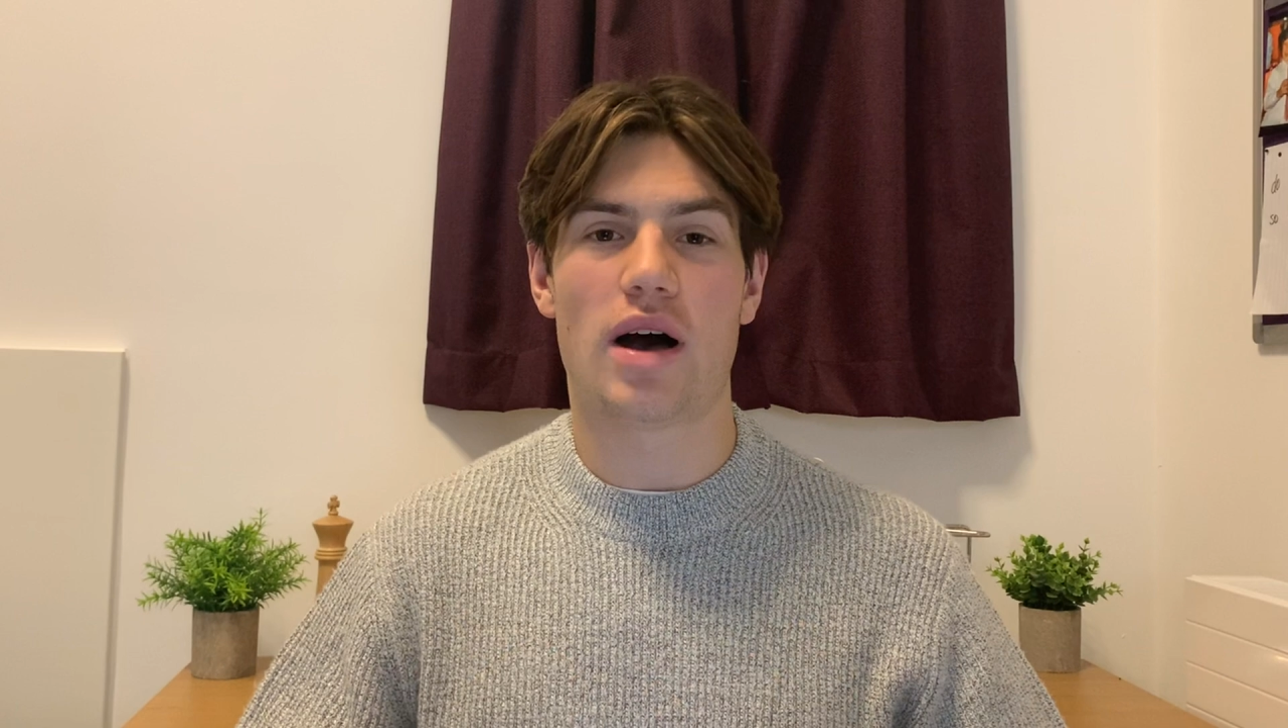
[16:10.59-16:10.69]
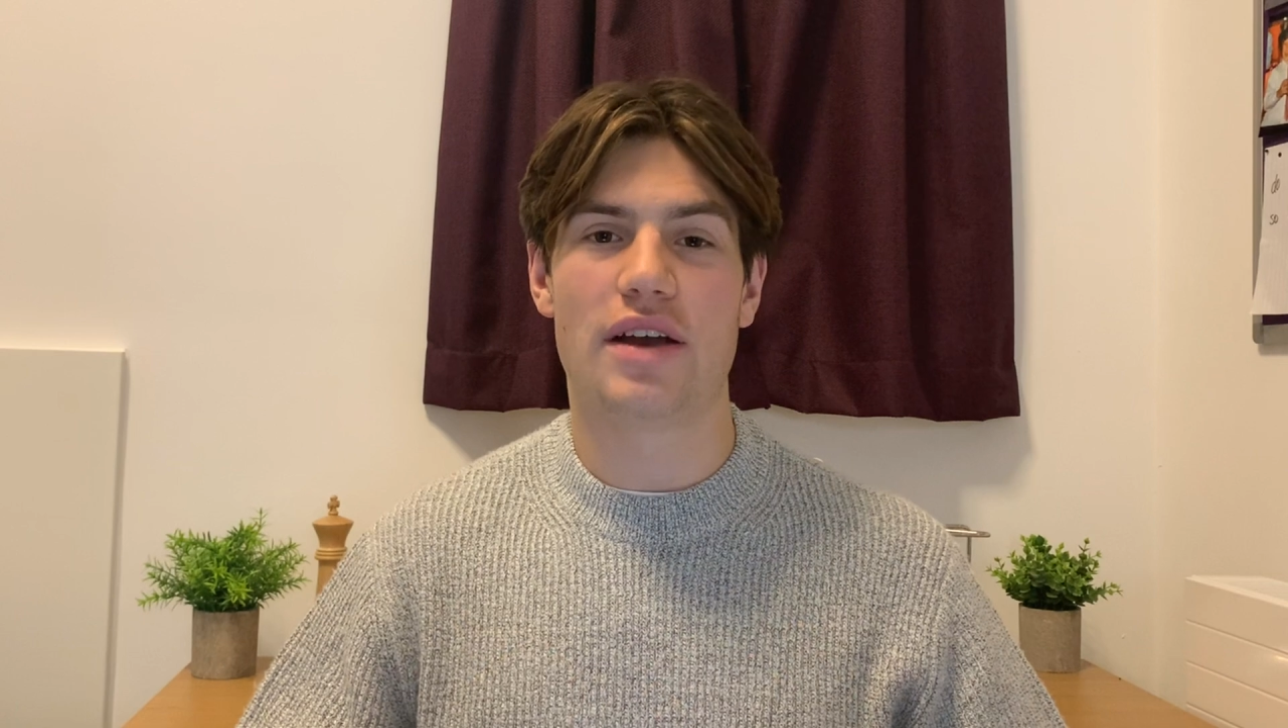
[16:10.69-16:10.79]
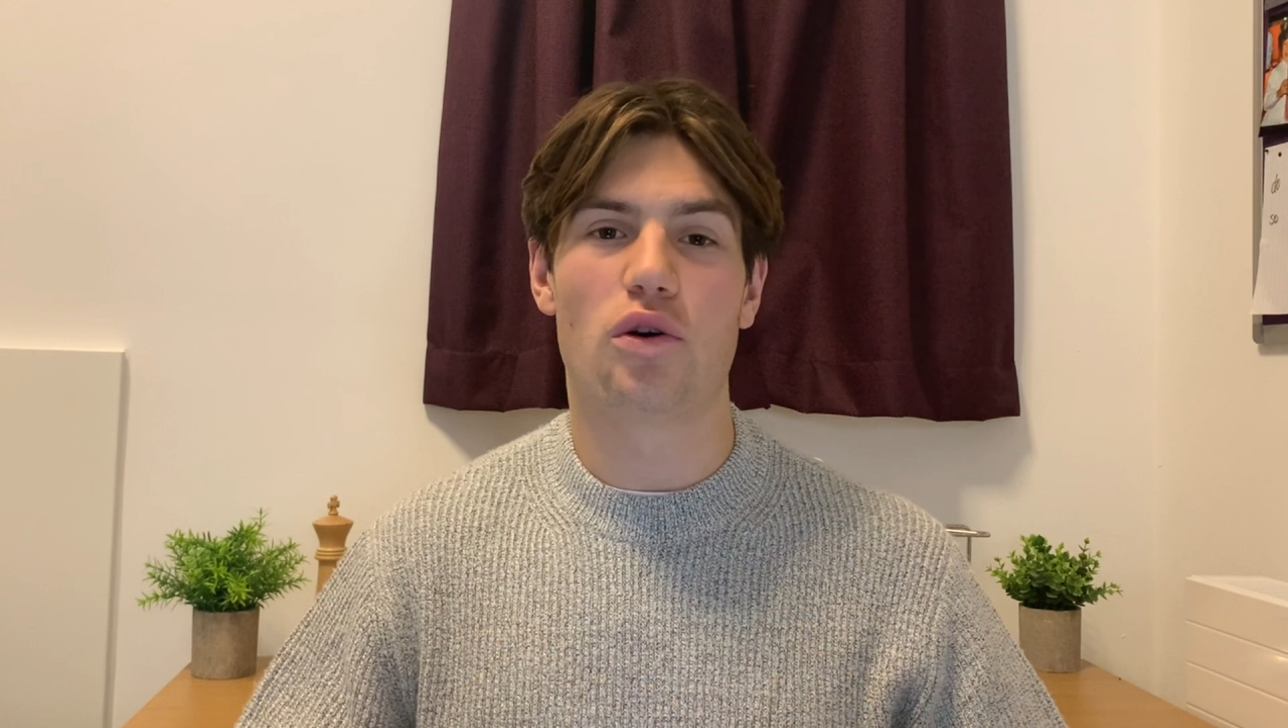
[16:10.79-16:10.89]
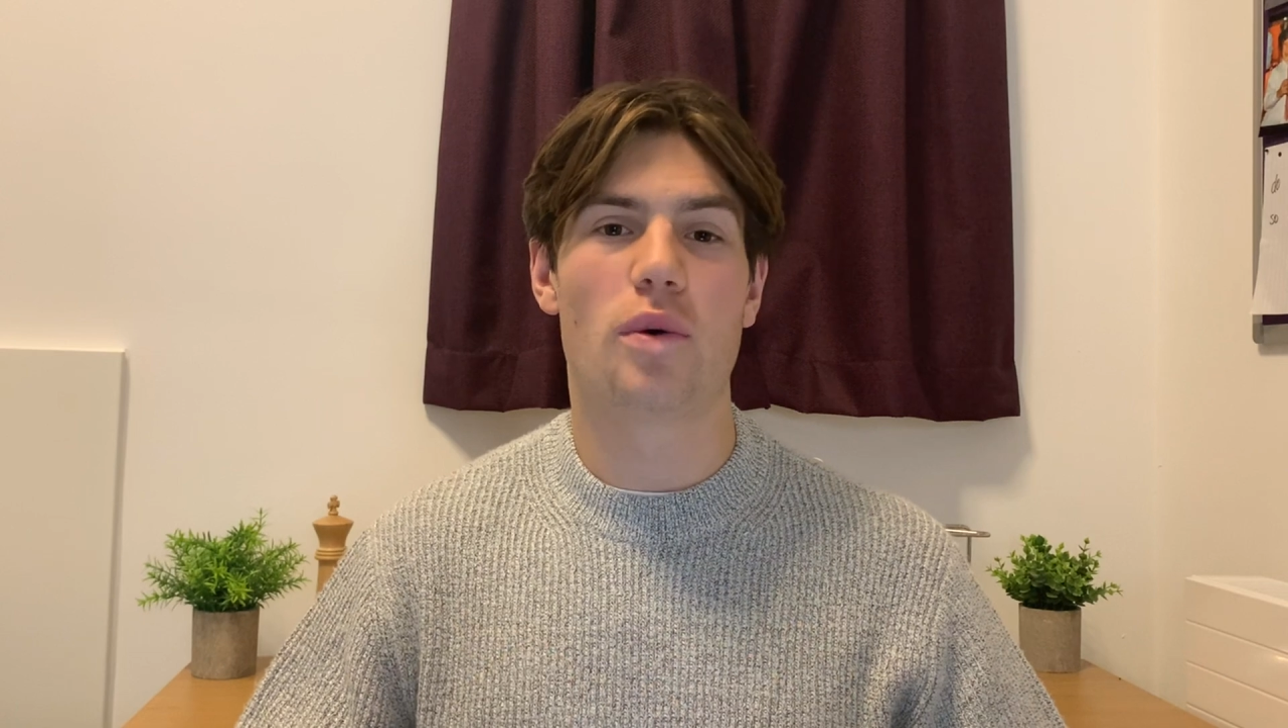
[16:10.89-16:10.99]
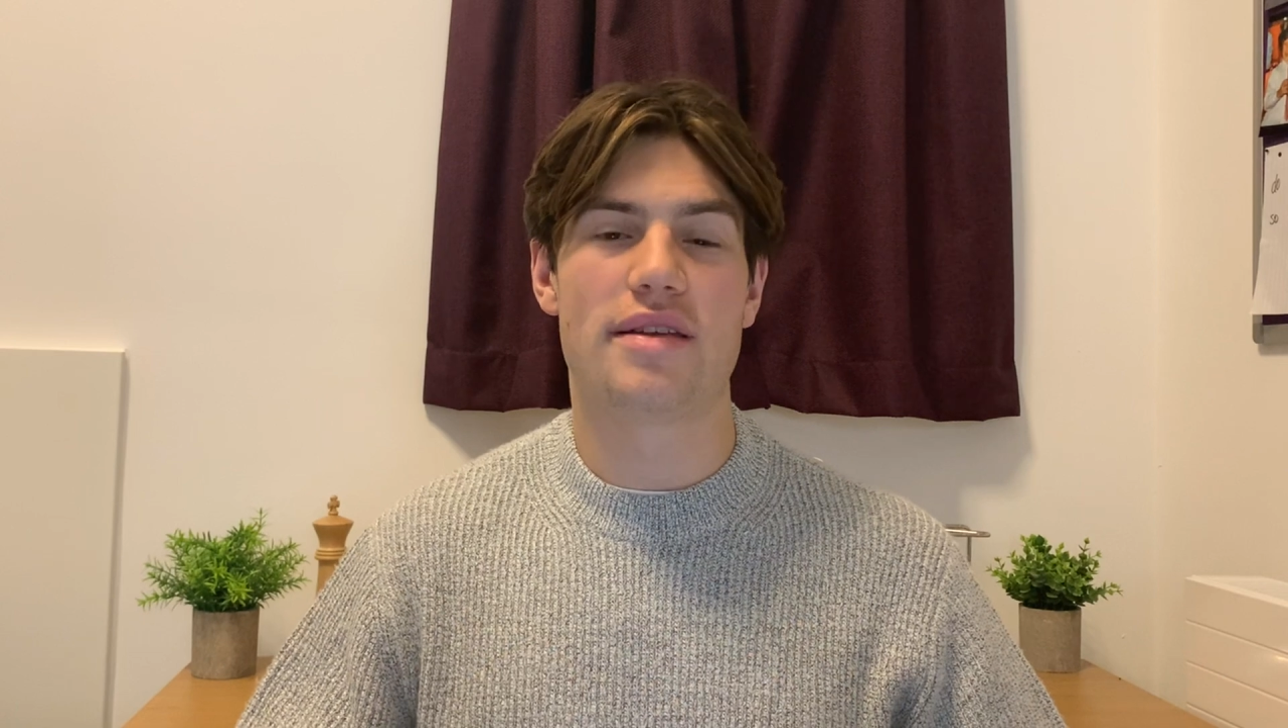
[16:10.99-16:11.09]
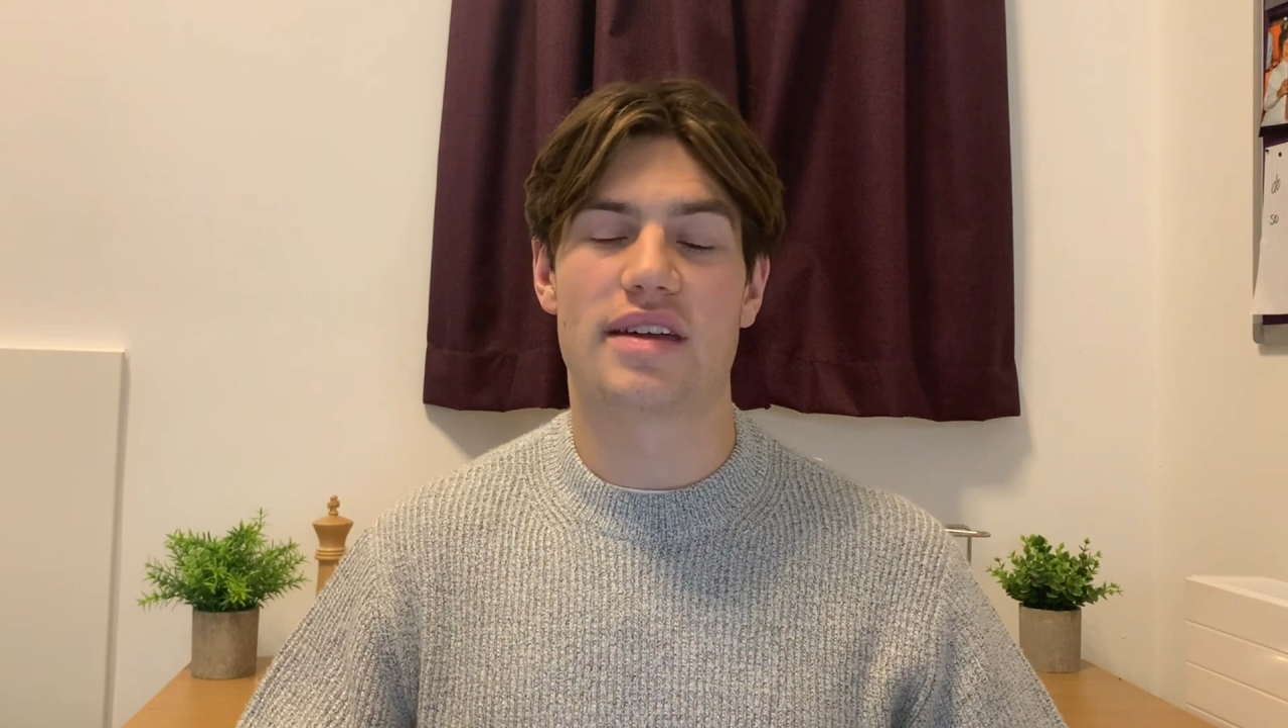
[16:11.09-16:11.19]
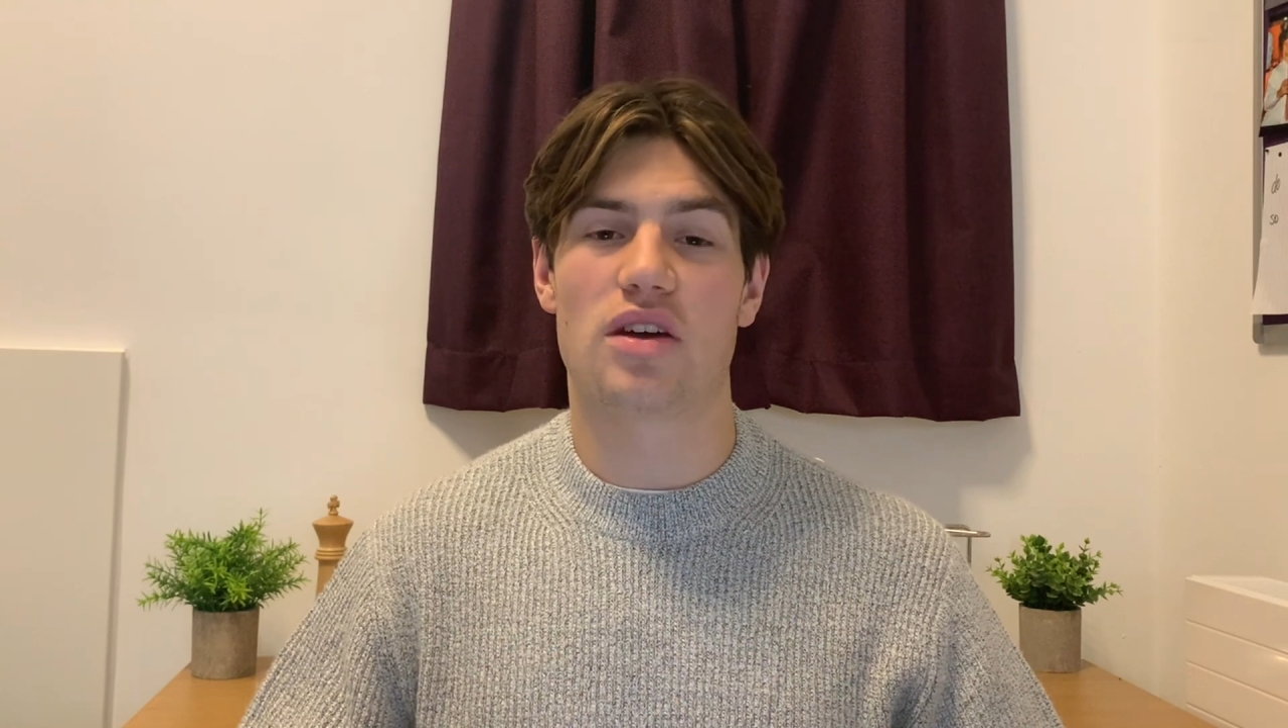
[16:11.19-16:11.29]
I'd always say